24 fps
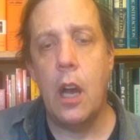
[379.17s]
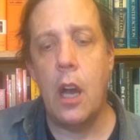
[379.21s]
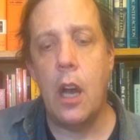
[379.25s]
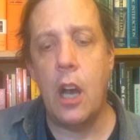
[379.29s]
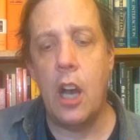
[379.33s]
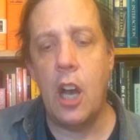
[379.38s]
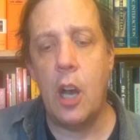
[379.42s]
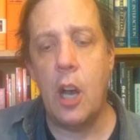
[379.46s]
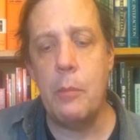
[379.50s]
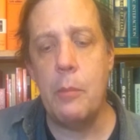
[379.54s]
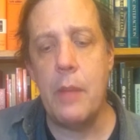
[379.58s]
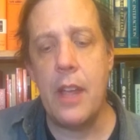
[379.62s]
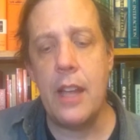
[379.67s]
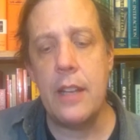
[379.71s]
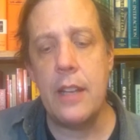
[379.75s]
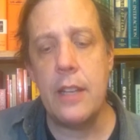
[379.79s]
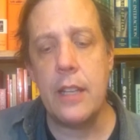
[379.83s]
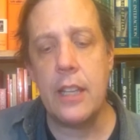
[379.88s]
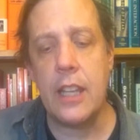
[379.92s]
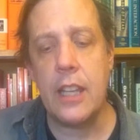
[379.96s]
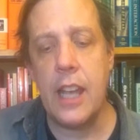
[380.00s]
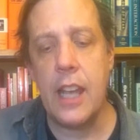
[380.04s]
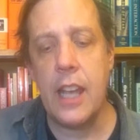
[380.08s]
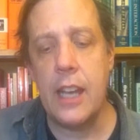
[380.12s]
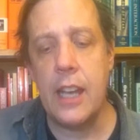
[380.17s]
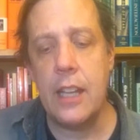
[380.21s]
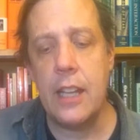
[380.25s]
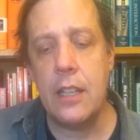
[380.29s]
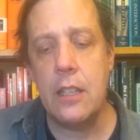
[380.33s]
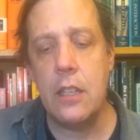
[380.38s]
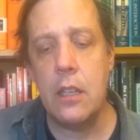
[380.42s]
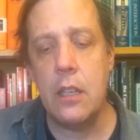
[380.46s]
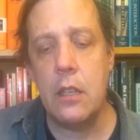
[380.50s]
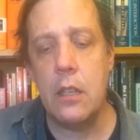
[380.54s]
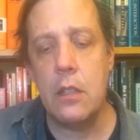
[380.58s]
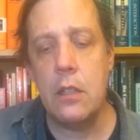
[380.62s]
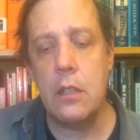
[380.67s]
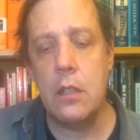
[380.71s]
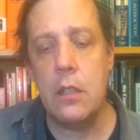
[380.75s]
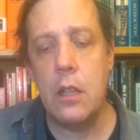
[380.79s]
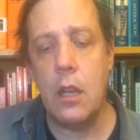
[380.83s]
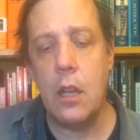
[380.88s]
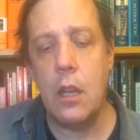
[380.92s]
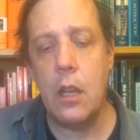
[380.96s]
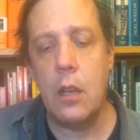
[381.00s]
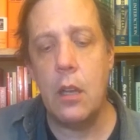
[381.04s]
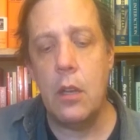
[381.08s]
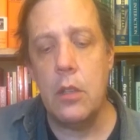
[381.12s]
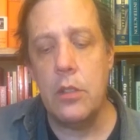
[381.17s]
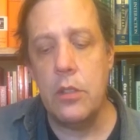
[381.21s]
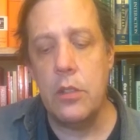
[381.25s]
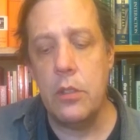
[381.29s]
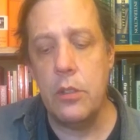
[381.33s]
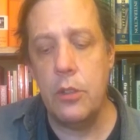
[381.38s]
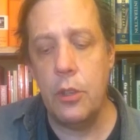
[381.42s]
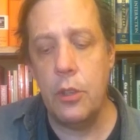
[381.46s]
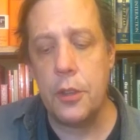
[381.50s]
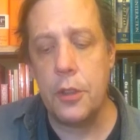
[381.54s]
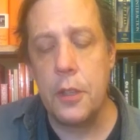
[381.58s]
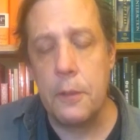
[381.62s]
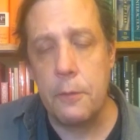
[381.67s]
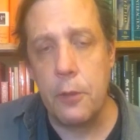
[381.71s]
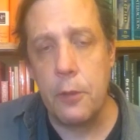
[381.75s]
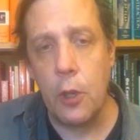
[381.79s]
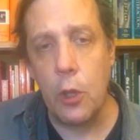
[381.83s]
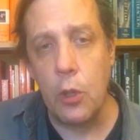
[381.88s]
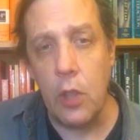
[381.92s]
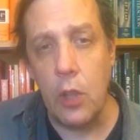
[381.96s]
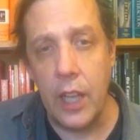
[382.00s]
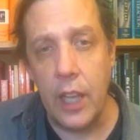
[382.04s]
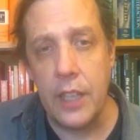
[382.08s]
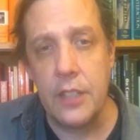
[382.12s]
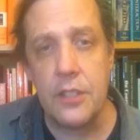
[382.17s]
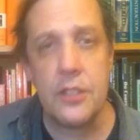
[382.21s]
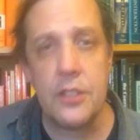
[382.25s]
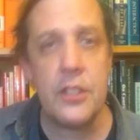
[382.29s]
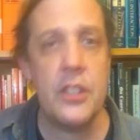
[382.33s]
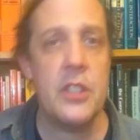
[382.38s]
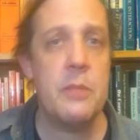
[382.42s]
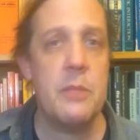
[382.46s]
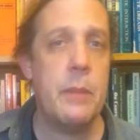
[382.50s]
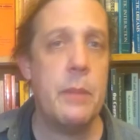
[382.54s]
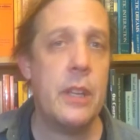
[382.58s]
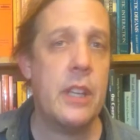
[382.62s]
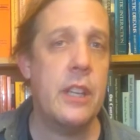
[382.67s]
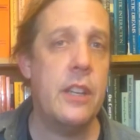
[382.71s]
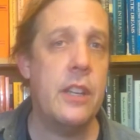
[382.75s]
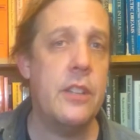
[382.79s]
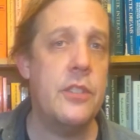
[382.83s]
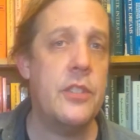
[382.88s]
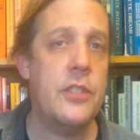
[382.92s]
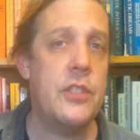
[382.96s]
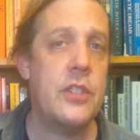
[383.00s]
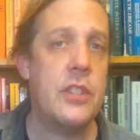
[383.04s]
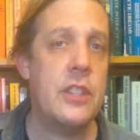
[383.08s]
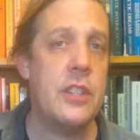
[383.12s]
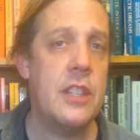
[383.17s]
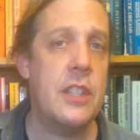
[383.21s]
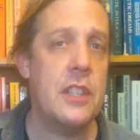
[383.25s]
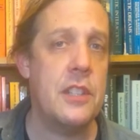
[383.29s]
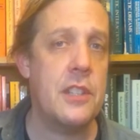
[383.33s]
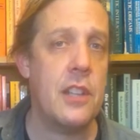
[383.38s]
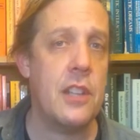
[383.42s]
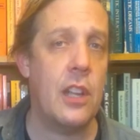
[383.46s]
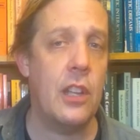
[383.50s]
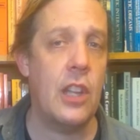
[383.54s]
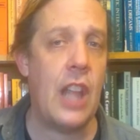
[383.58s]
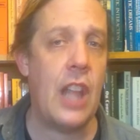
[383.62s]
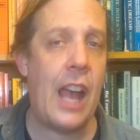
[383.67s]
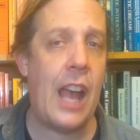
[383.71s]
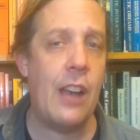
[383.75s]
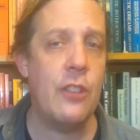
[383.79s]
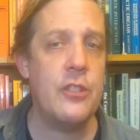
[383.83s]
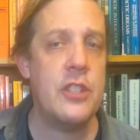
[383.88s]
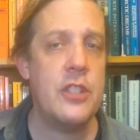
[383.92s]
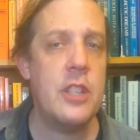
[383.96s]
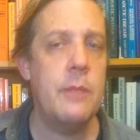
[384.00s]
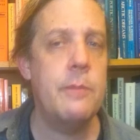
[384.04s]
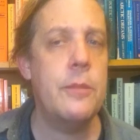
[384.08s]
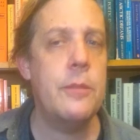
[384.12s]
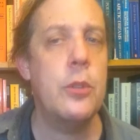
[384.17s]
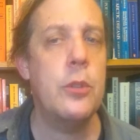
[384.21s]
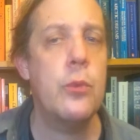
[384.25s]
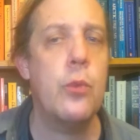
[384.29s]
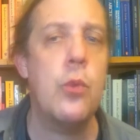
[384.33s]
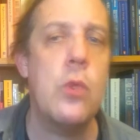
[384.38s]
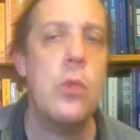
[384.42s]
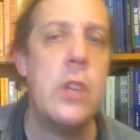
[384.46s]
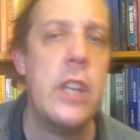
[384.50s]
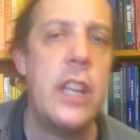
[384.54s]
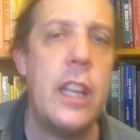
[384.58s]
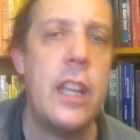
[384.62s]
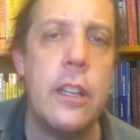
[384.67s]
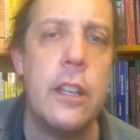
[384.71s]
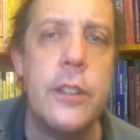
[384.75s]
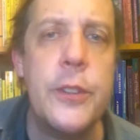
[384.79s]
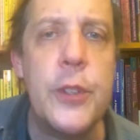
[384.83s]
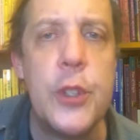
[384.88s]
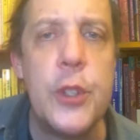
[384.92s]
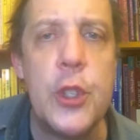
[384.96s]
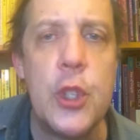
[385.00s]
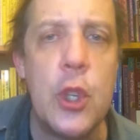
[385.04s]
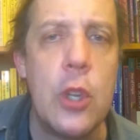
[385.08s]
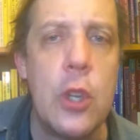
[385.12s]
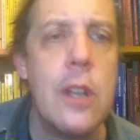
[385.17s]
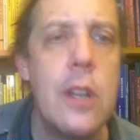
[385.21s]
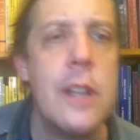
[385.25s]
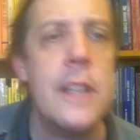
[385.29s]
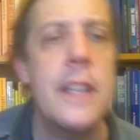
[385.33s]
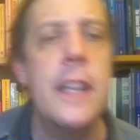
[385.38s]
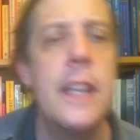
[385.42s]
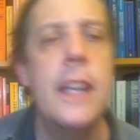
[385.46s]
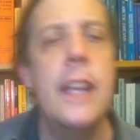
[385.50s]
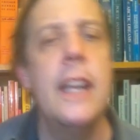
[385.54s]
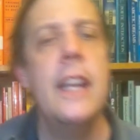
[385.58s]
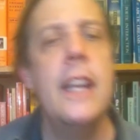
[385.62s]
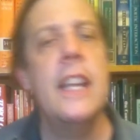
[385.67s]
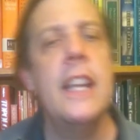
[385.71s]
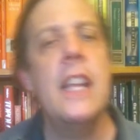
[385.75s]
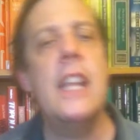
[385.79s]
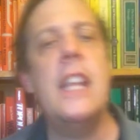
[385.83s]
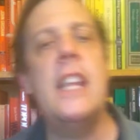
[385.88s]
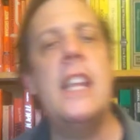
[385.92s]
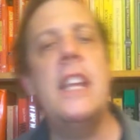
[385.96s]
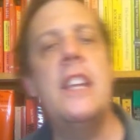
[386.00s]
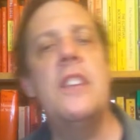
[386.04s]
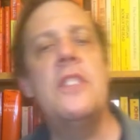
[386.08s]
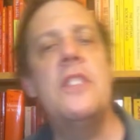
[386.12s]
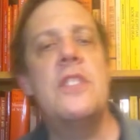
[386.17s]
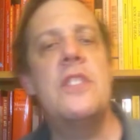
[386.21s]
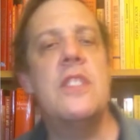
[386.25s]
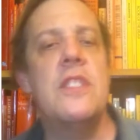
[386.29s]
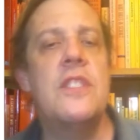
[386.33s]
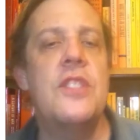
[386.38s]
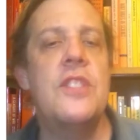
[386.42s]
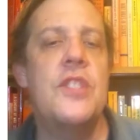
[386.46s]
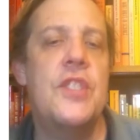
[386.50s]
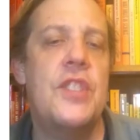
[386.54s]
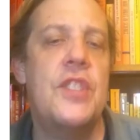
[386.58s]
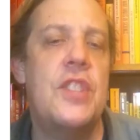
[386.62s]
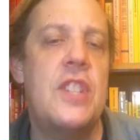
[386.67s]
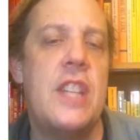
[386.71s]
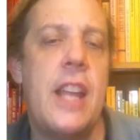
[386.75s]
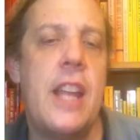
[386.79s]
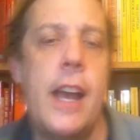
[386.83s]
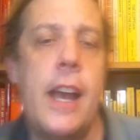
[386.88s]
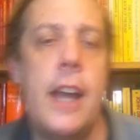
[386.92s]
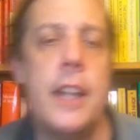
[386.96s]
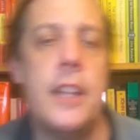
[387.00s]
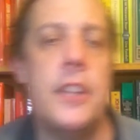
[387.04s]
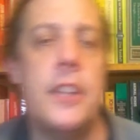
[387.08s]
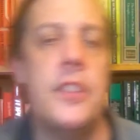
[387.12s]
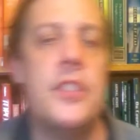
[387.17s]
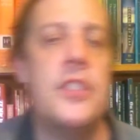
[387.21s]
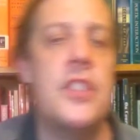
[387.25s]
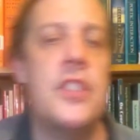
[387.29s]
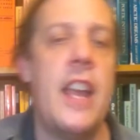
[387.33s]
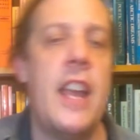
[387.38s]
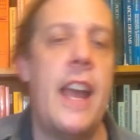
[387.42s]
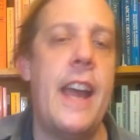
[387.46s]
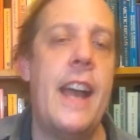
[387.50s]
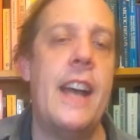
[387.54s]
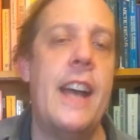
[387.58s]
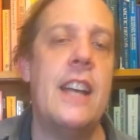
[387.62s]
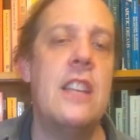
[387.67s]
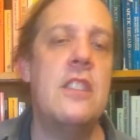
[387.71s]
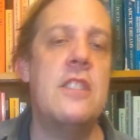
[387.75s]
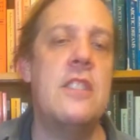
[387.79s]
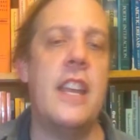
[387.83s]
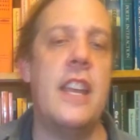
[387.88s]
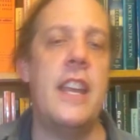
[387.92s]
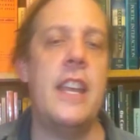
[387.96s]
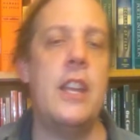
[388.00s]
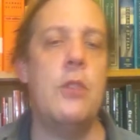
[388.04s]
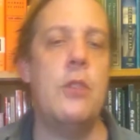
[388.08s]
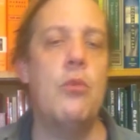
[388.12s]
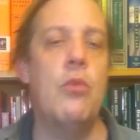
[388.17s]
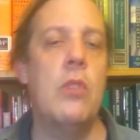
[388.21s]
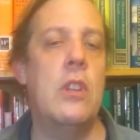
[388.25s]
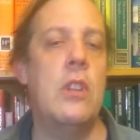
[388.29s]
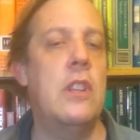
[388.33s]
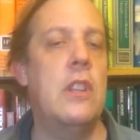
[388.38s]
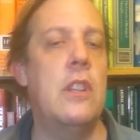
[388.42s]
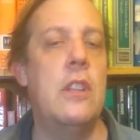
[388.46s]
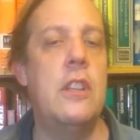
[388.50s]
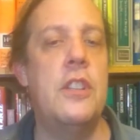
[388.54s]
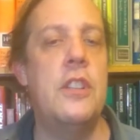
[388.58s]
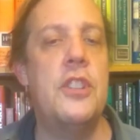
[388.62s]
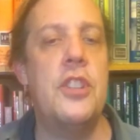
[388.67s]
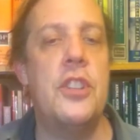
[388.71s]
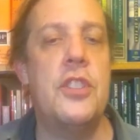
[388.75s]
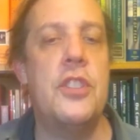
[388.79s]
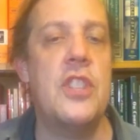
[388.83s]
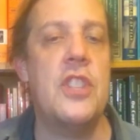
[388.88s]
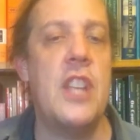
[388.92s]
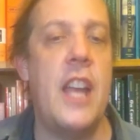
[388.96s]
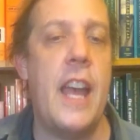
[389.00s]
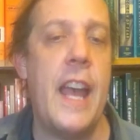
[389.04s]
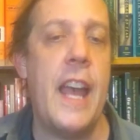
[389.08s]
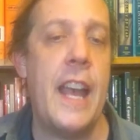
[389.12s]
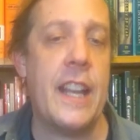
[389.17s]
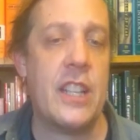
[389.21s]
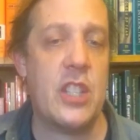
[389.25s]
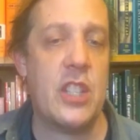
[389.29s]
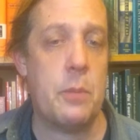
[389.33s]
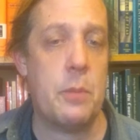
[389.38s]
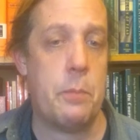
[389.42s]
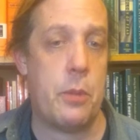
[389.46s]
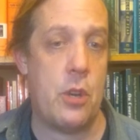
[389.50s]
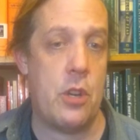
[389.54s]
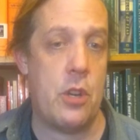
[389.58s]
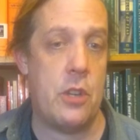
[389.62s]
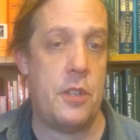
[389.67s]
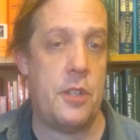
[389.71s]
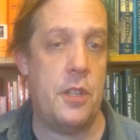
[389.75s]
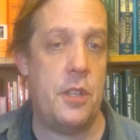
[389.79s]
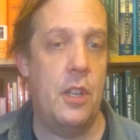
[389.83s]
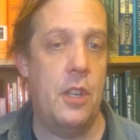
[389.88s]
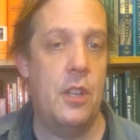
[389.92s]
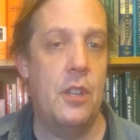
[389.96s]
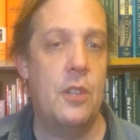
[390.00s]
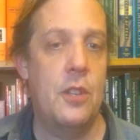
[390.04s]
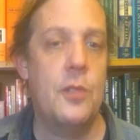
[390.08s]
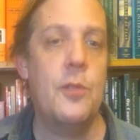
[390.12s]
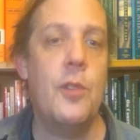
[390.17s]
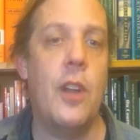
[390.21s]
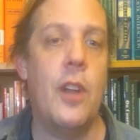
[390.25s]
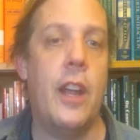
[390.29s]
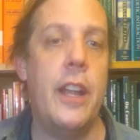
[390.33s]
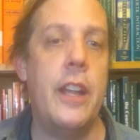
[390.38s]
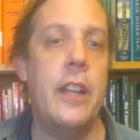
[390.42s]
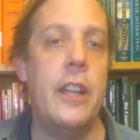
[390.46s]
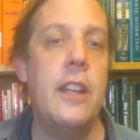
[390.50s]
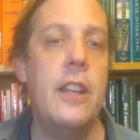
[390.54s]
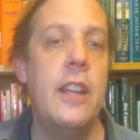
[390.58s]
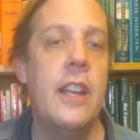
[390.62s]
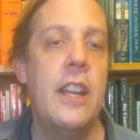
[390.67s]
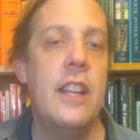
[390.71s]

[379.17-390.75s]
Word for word: Um, and again, Euthyphro likes this because this allows him to reassert his status as a religious expert, right?